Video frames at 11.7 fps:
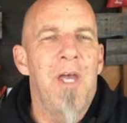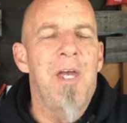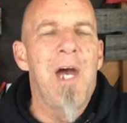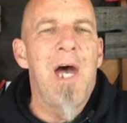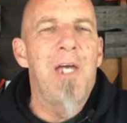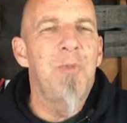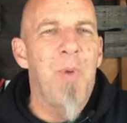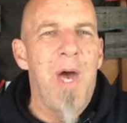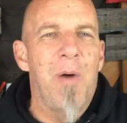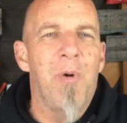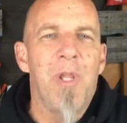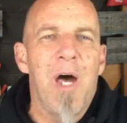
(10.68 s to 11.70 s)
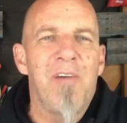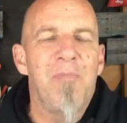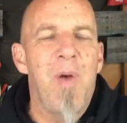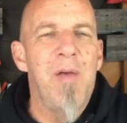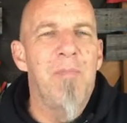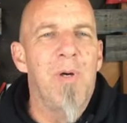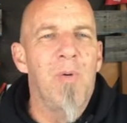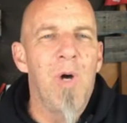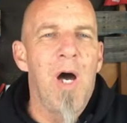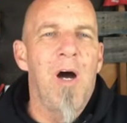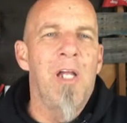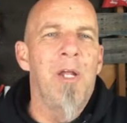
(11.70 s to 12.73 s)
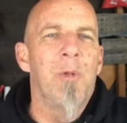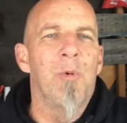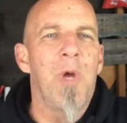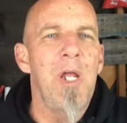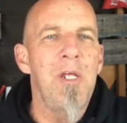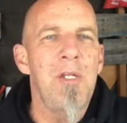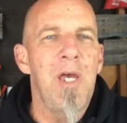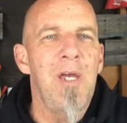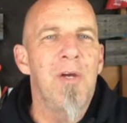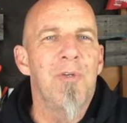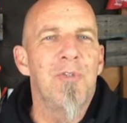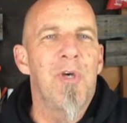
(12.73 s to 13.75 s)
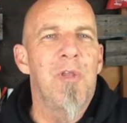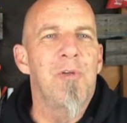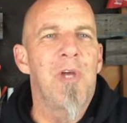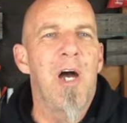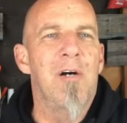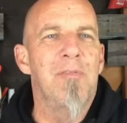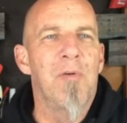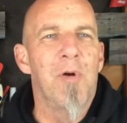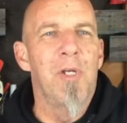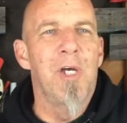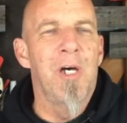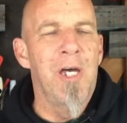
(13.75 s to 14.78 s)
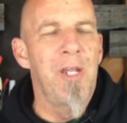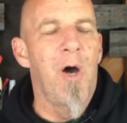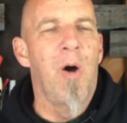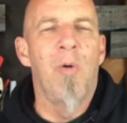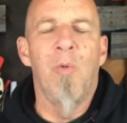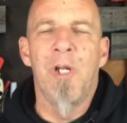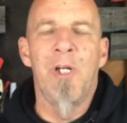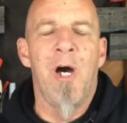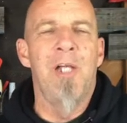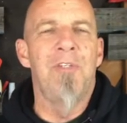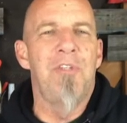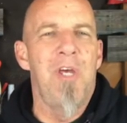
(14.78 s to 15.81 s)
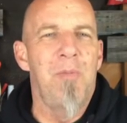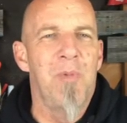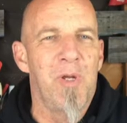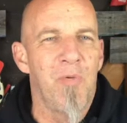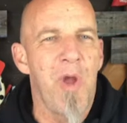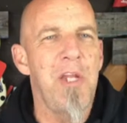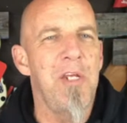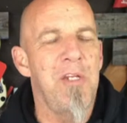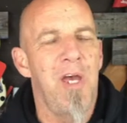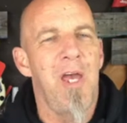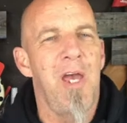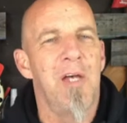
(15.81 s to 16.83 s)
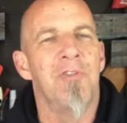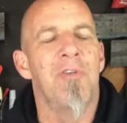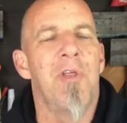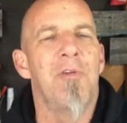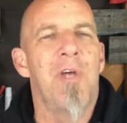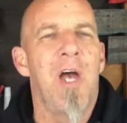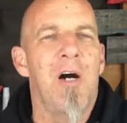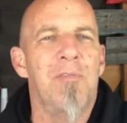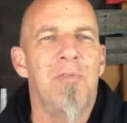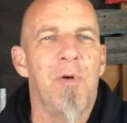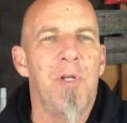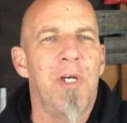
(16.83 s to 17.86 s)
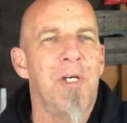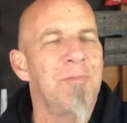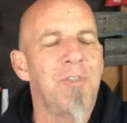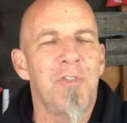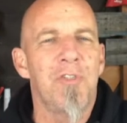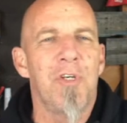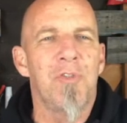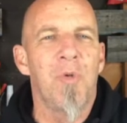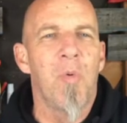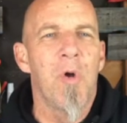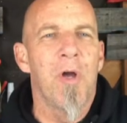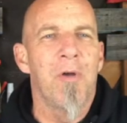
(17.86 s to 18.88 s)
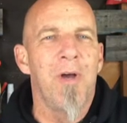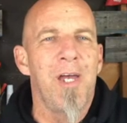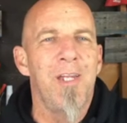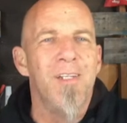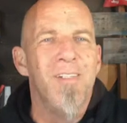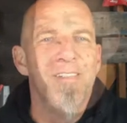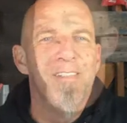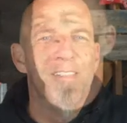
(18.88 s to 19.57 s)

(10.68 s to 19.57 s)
Hey guys, Pat with Off Pavement. Well, another rainy day here in Southern California. I know, what an odd statement. Rainy day in Southern California. Just doesn't work, right?